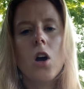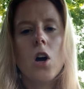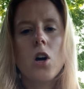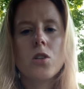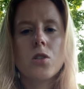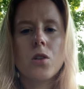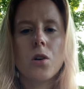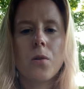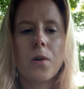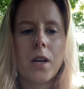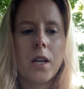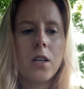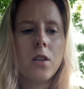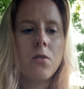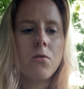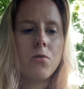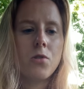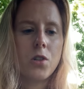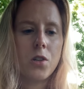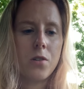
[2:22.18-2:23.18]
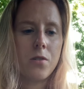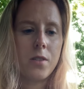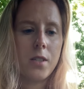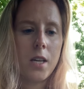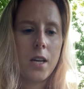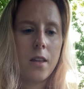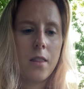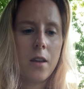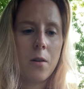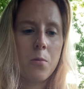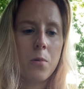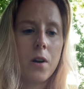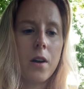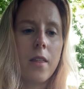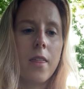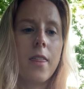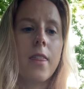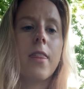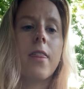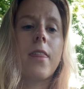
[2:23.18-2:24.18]
So in New Jersey, there were
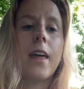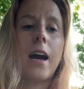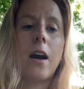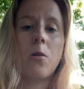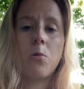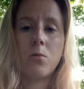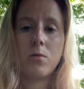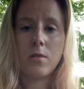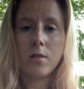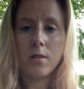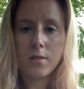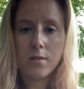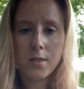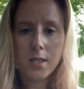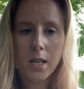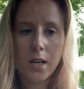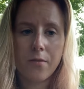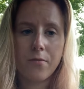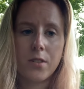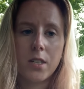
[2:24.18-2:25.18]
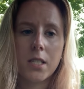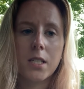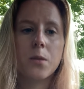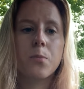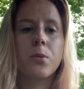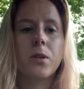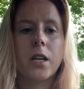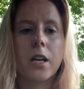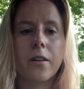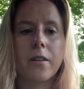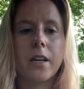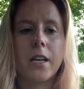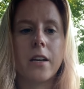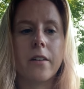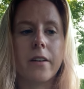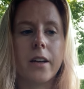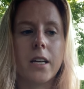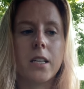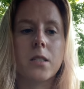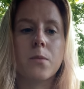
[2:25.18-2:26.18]
thousands of disciplinary
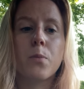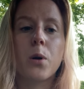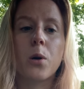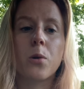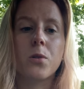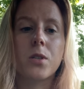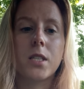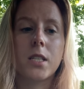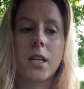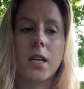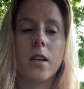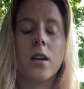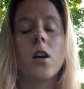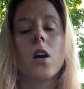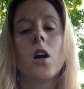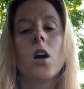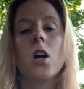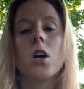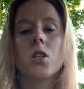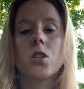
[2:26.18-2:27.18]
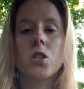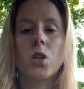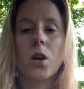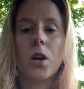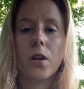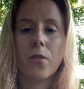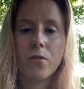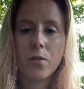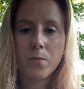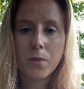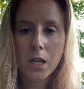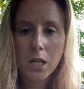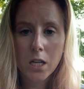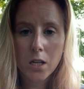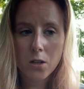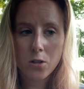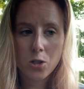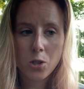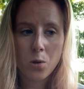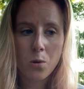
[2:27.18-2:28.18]
hearings posted starting from the
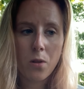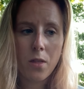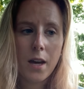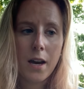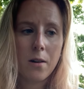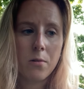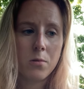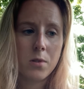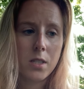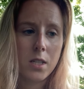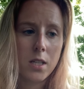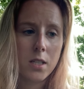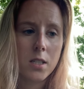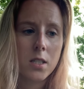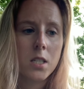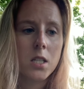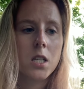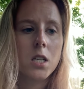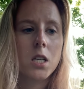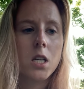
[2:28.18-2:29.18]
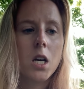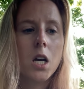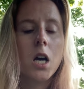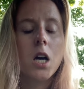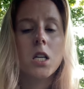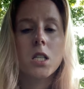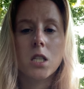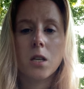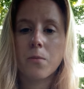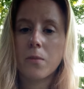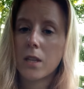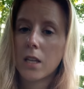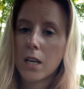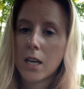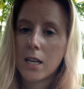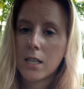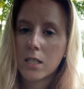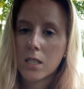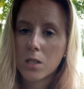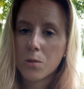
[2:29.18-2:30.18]
year 2000. Some of the
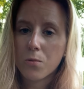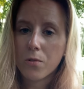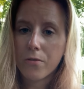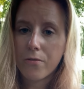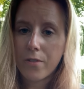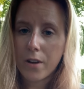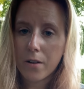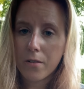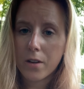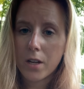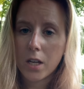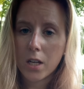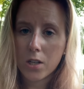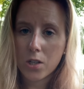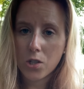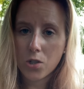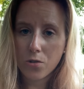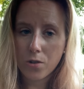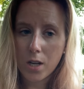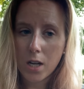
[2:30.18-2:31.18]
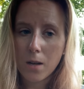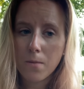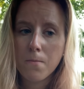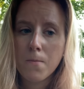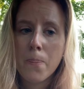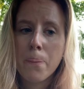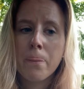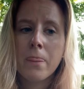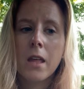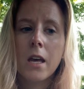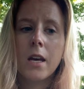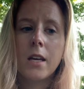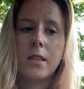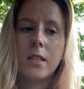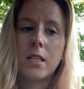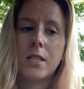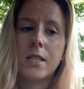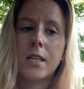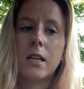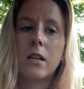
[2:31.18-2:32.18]
cases were very extreme.
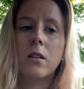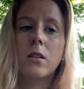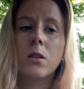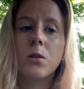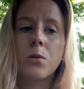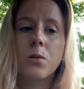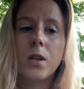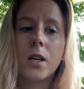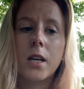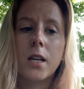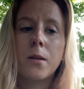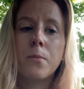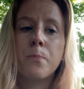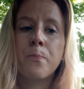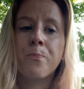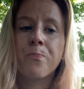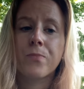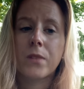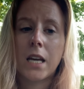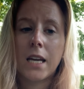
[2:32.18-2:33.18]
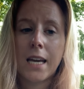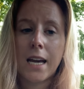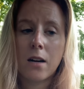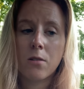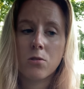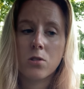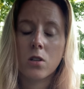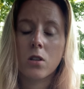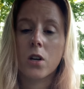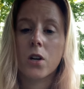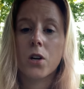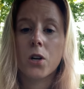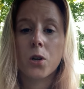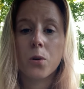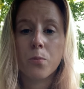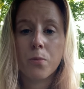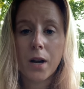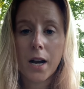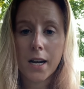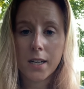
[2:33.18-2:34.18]
This included a counselor who
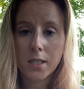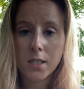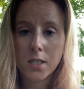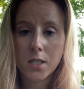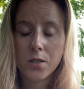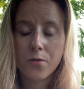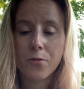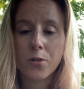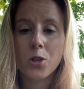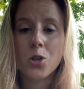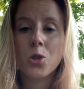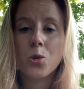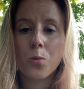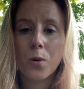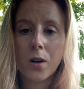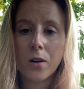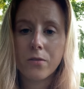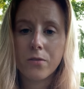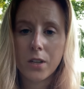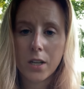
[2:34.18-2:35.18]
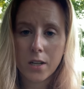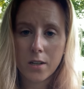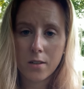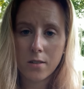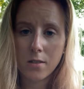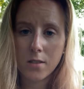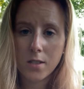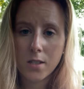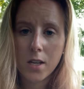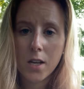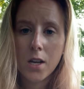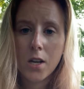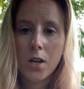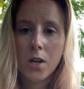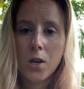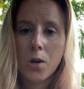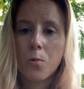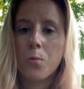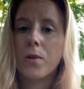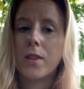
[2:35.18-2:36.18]
practiced for 12 years
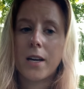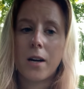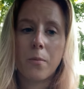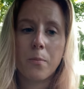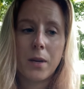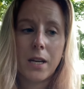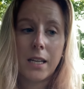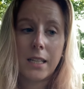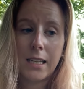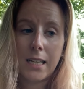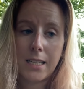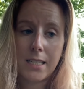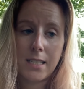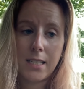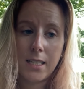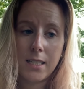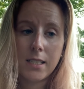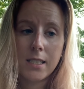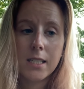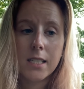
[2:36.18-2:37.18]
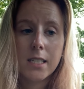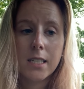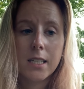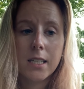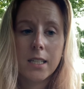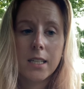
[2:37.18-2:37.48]
without being licensed.